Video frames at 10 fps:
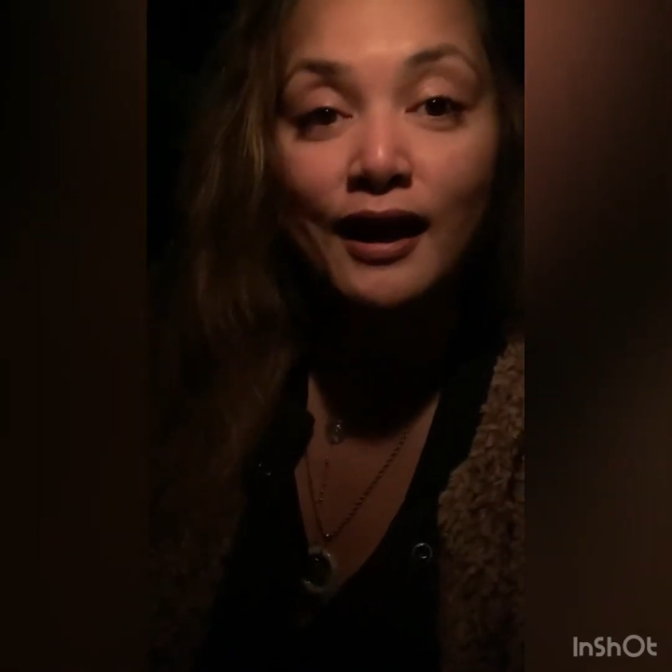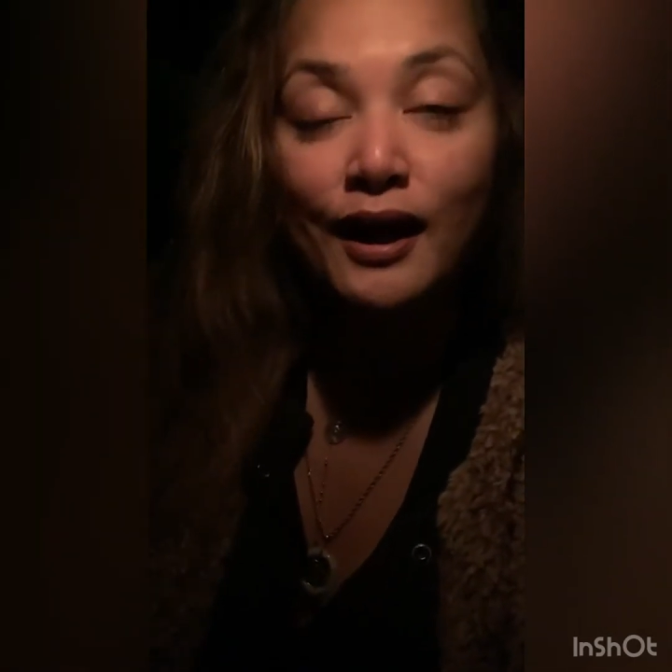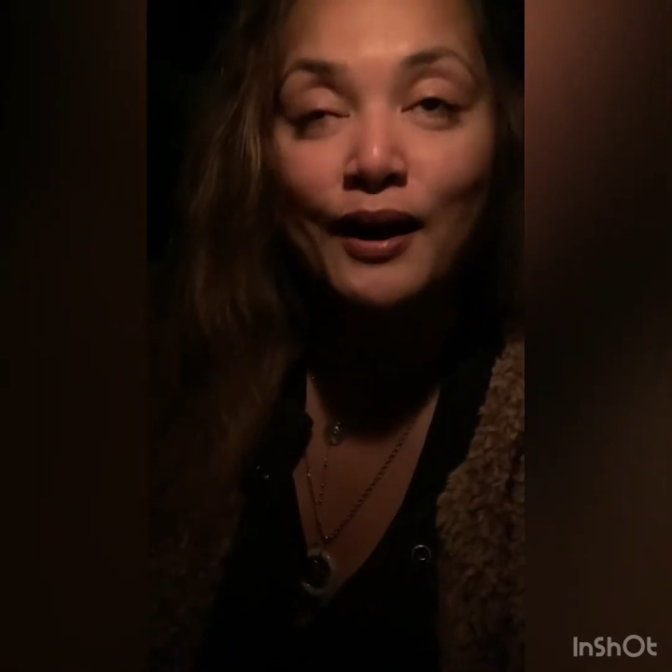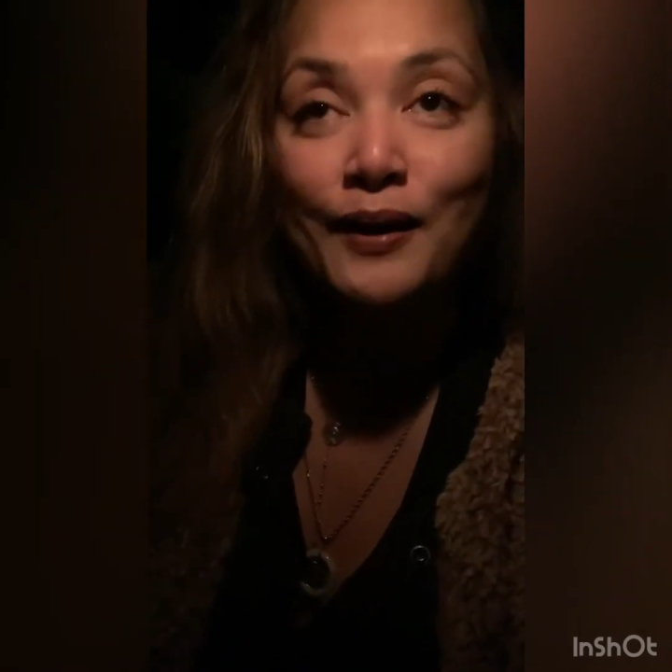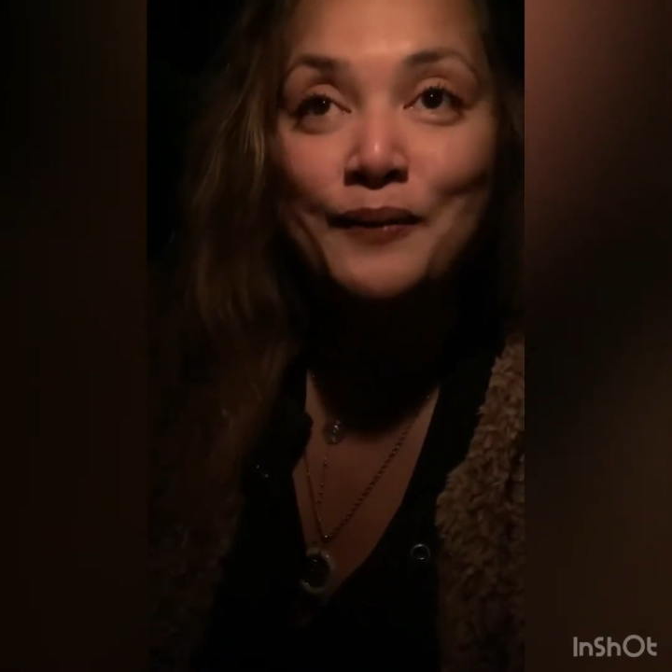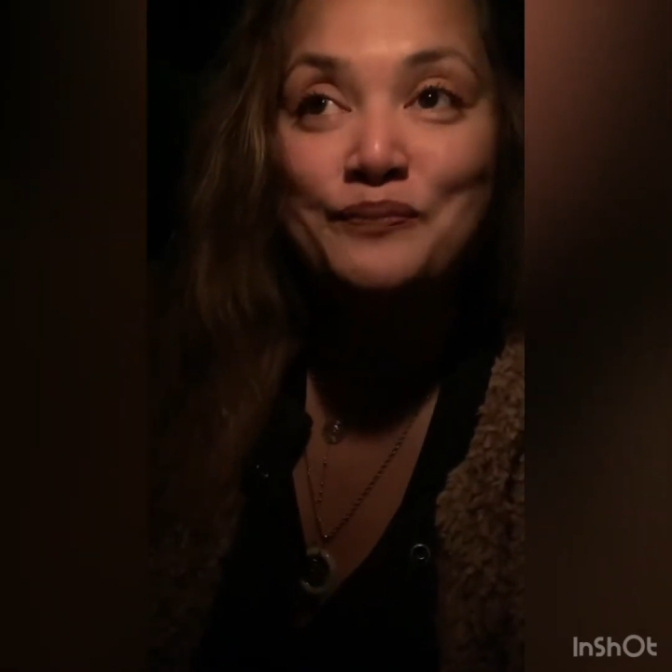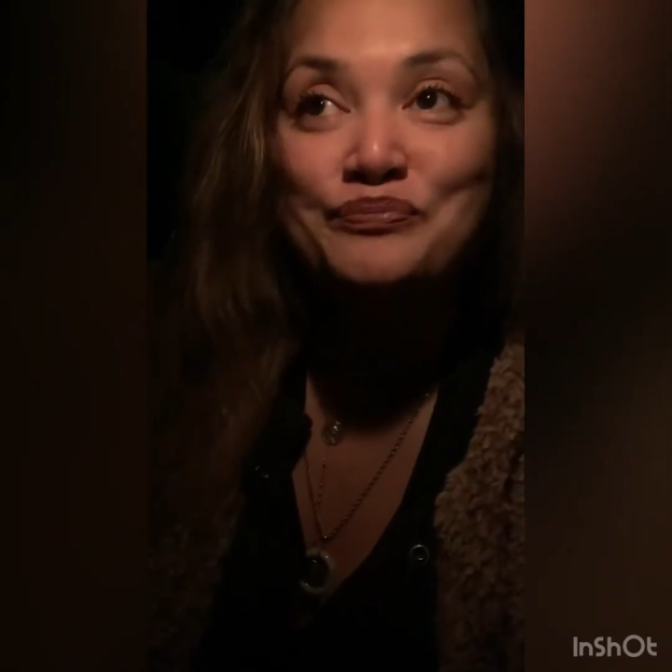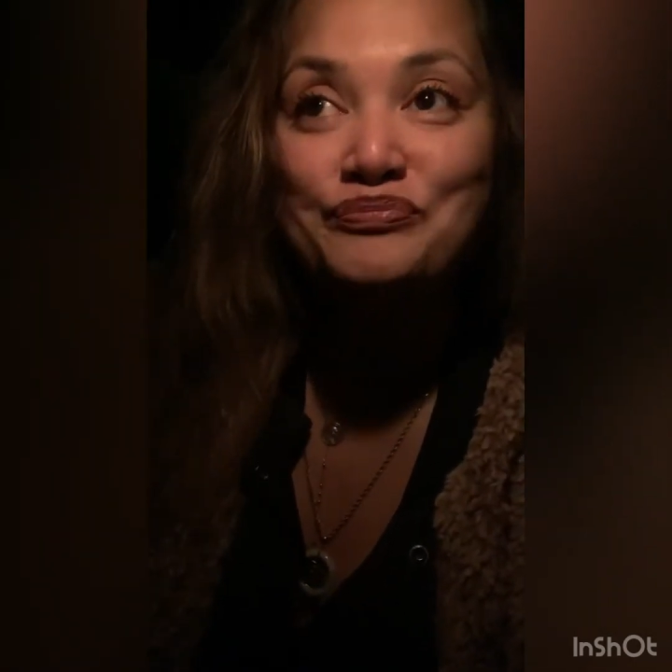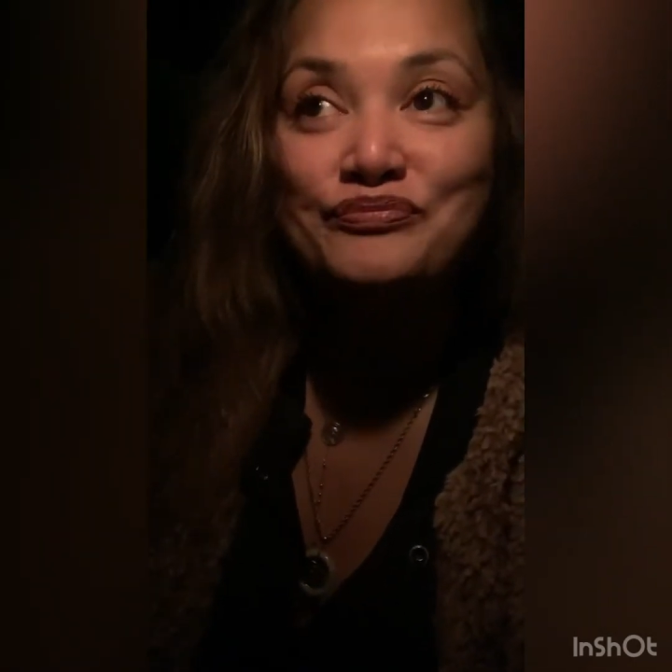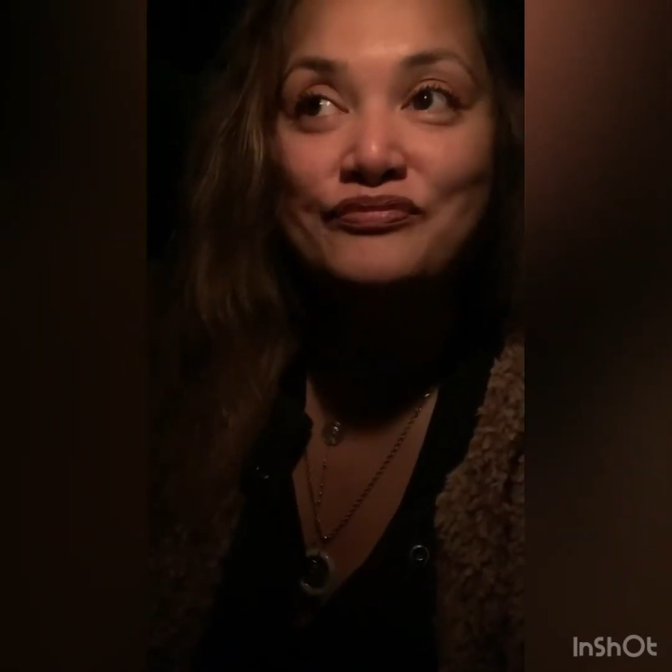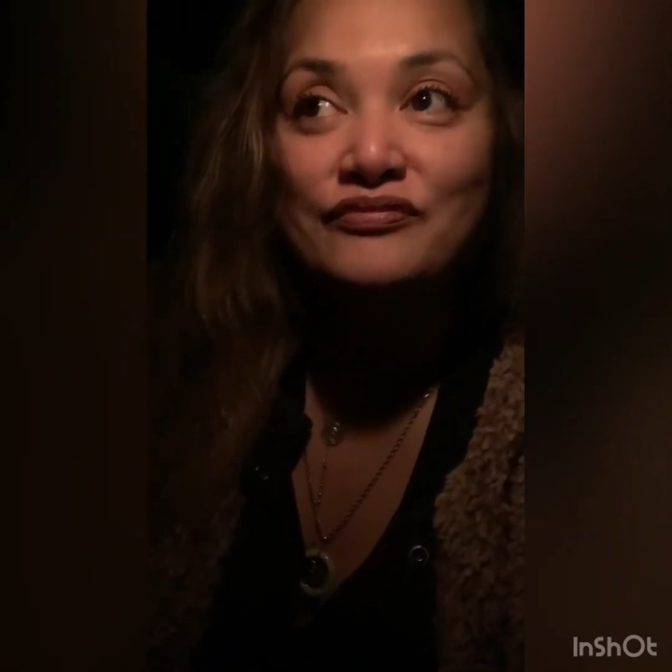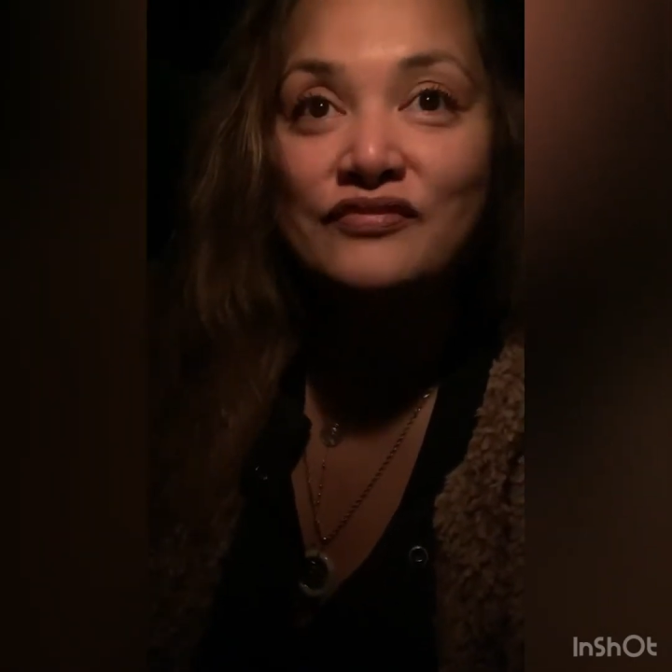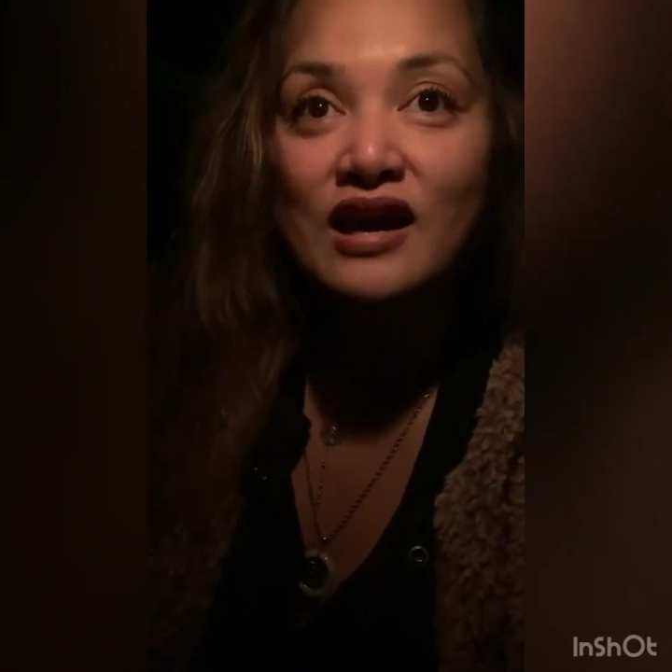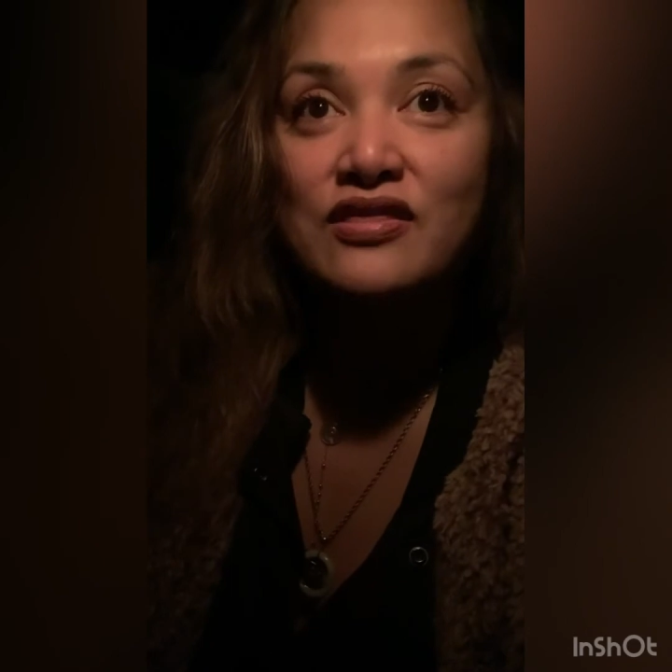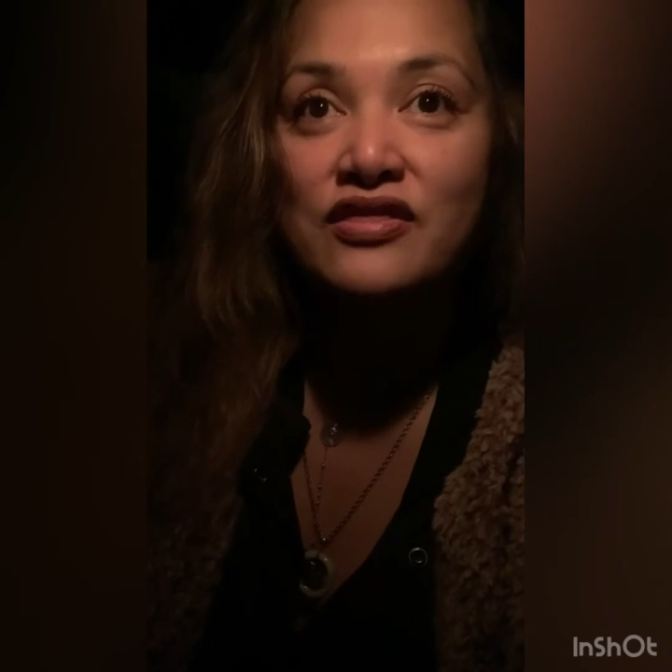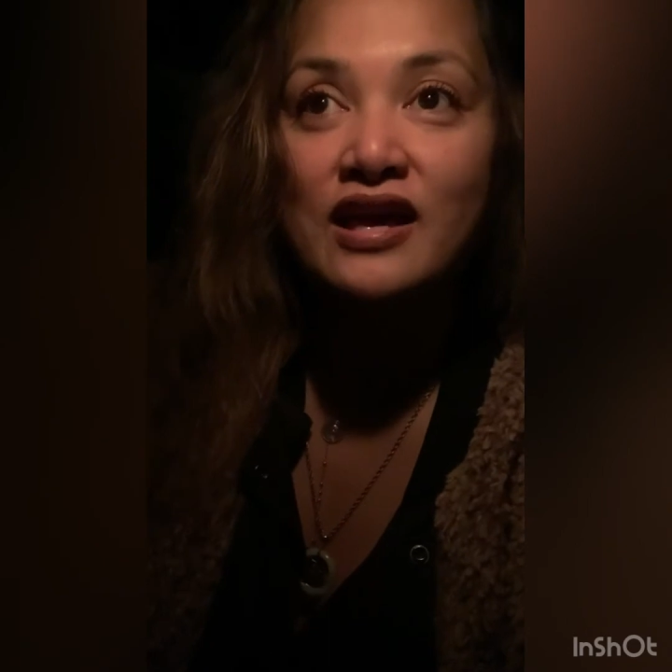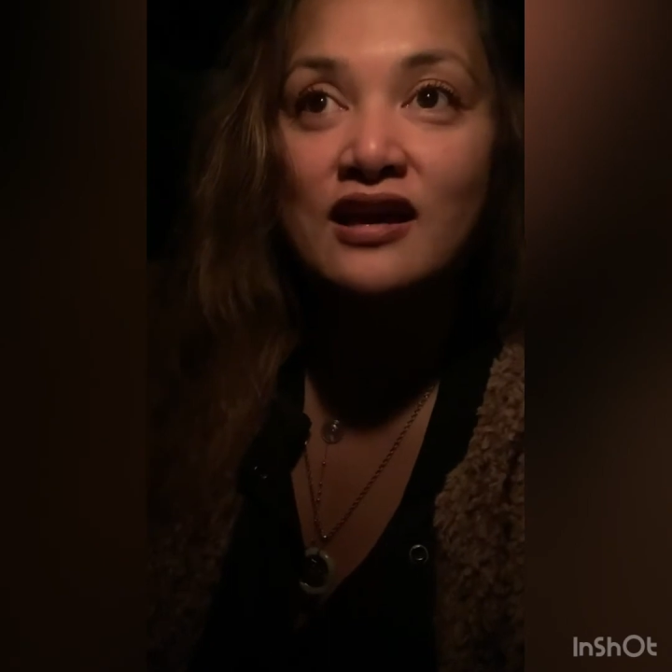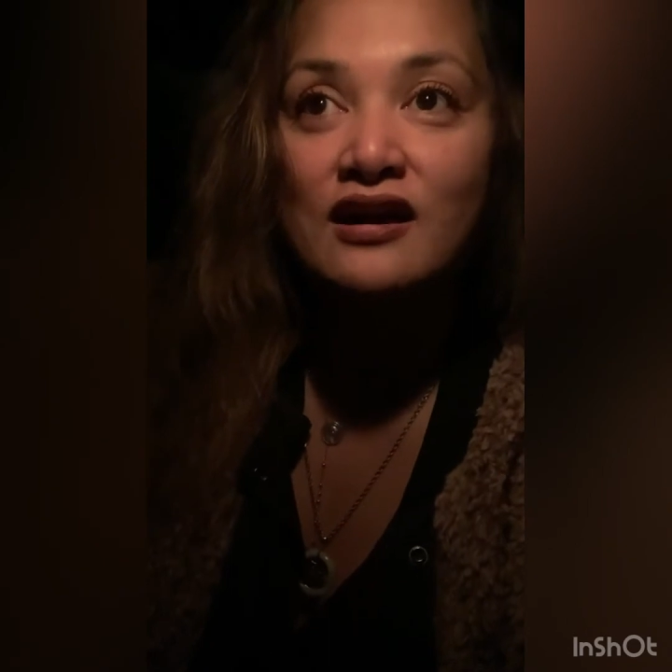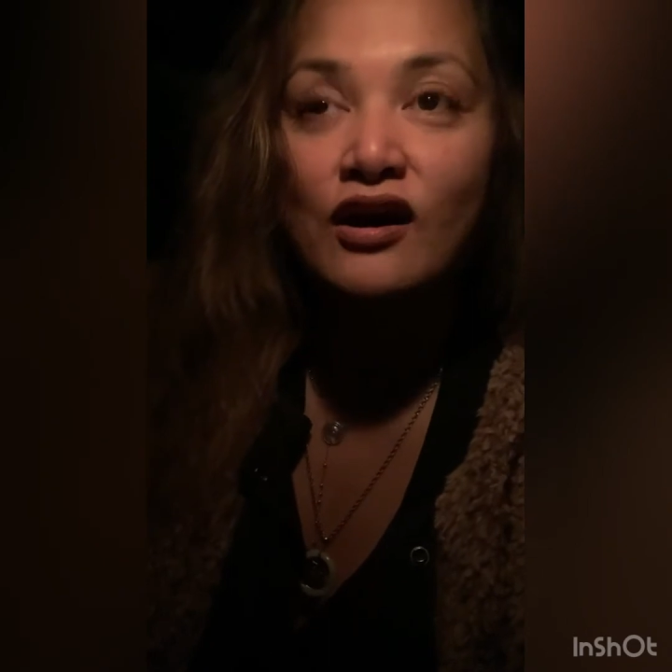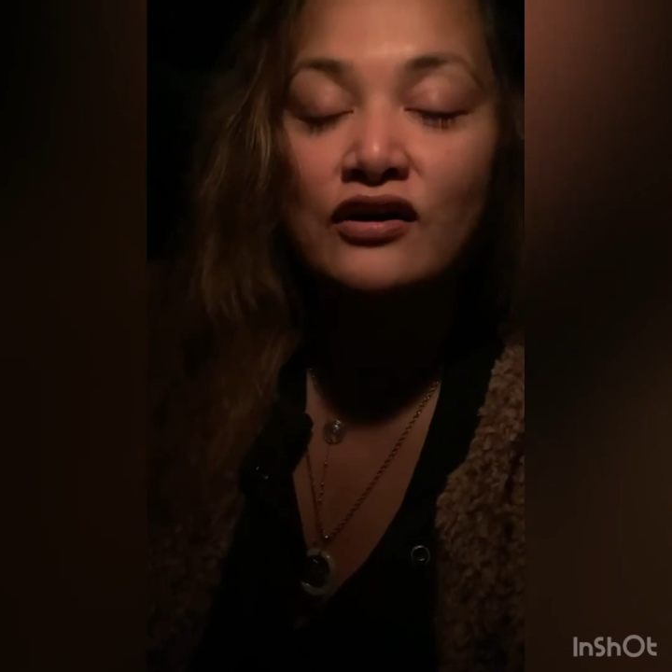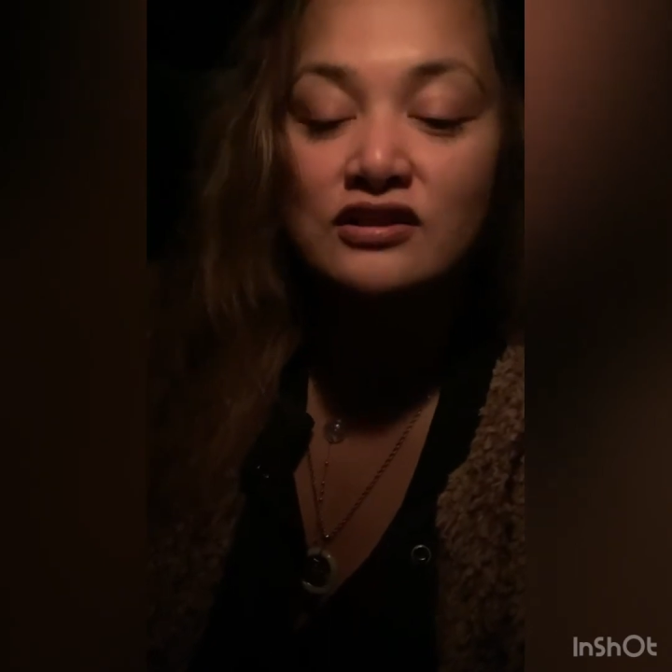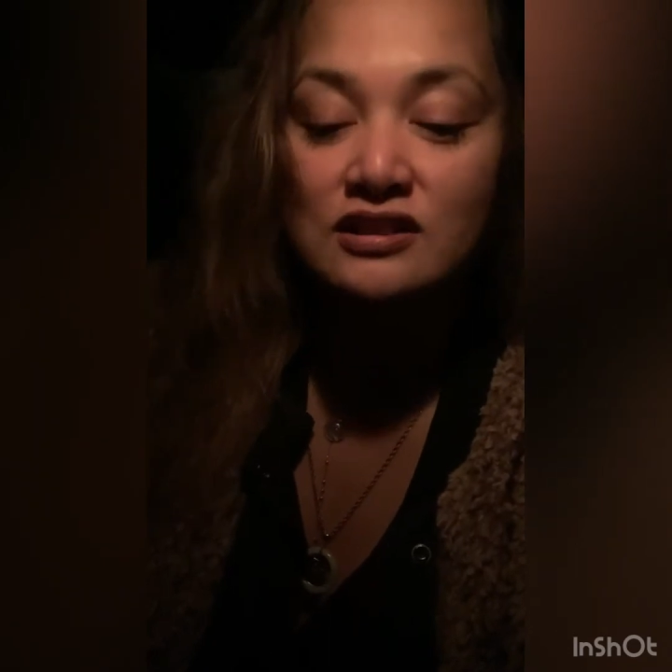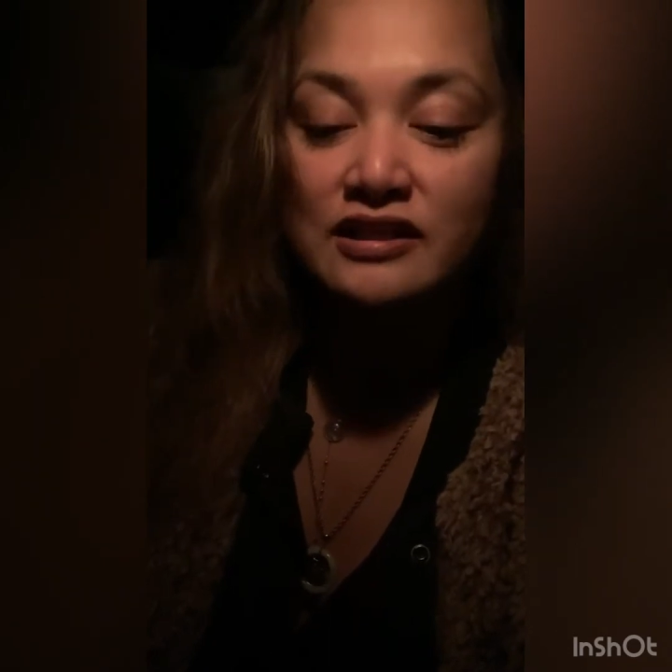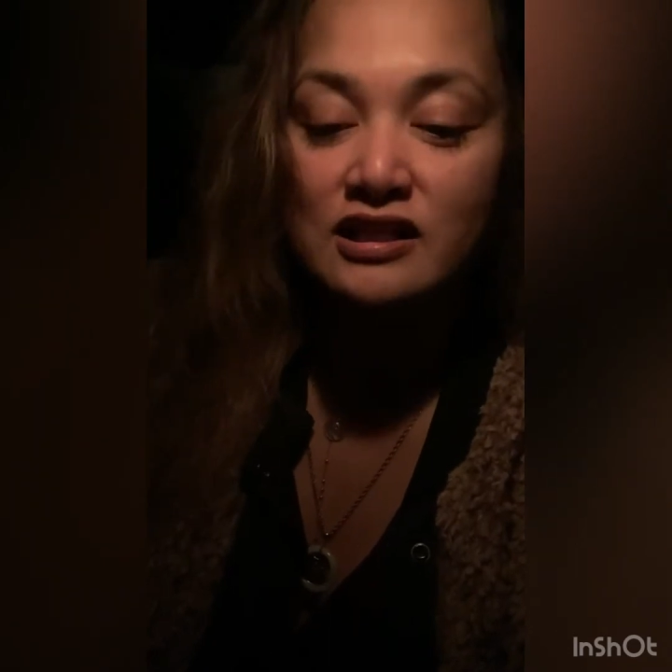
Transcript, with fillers: Um, I think honestly,